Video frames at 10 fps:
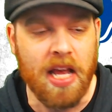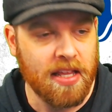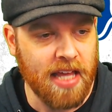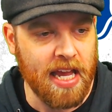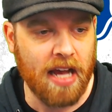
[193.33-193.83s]

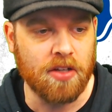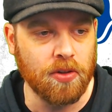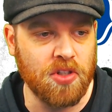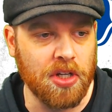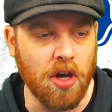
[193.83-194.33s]
they are
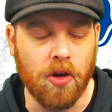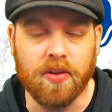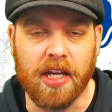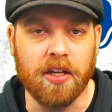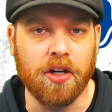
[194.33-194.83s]
good to go.
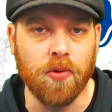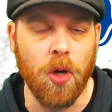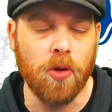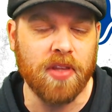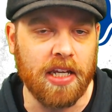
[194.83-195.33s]
They're going to
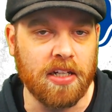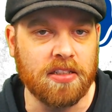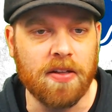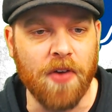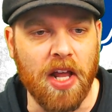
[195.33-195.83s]
grow, they're going
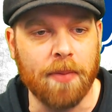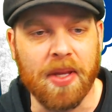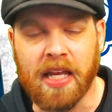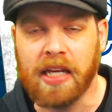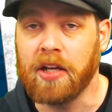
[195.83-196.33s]
to develop,
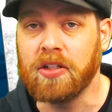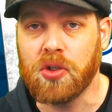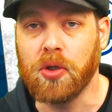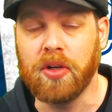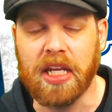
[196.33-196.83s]
and they're going to
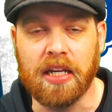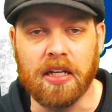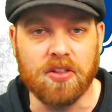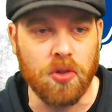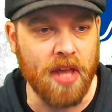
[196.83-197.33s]
turn
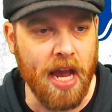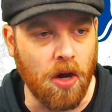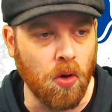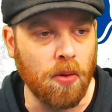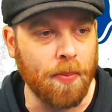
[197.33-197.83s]
into
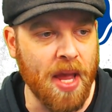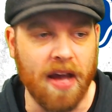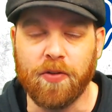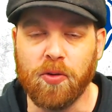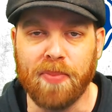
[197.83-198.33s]
that
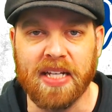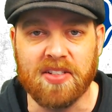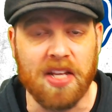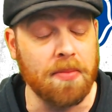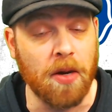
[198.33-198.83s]
all-powerful
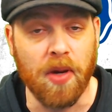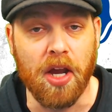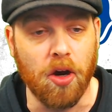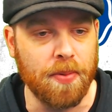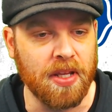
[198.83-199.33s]
beast team that we're
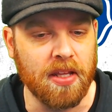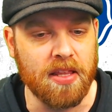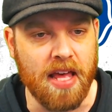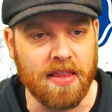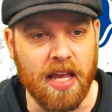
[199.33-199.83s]
hoping
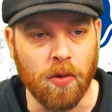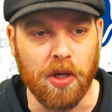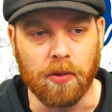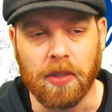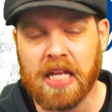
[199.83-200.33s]
that they
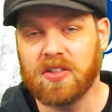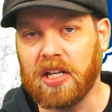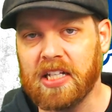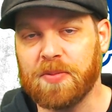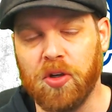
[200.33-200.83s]
will.
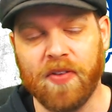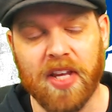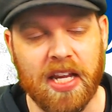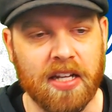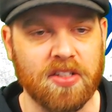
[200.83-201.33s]
So let's move
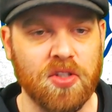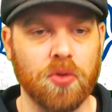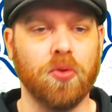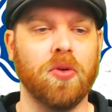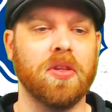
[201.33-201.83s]

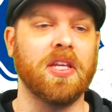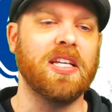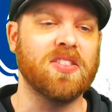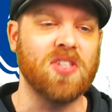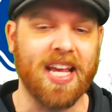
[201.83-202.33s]
into
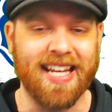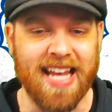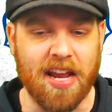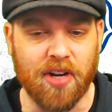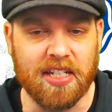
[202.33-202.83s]
the
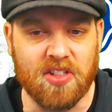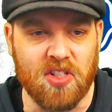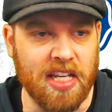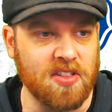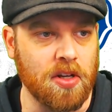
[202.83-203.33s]
secondary
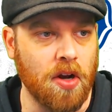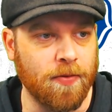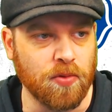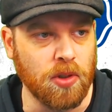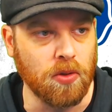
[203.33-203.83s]
season
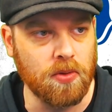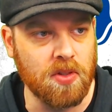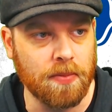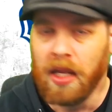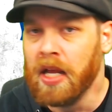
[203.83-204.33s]
of
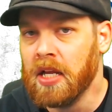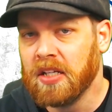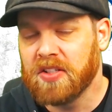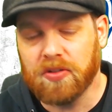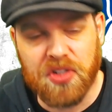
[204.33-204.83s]
rules.
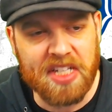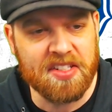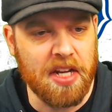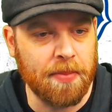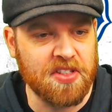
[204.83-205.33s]
So
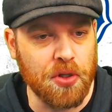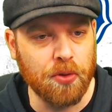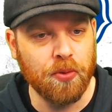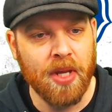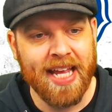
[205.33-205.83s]
season number
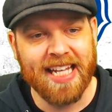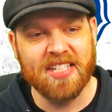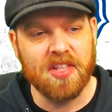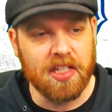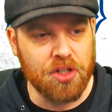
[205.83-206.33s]
2
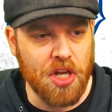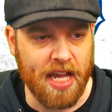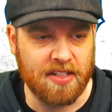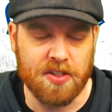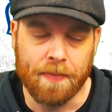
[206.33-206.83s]
is the
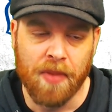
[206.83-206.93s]
chase.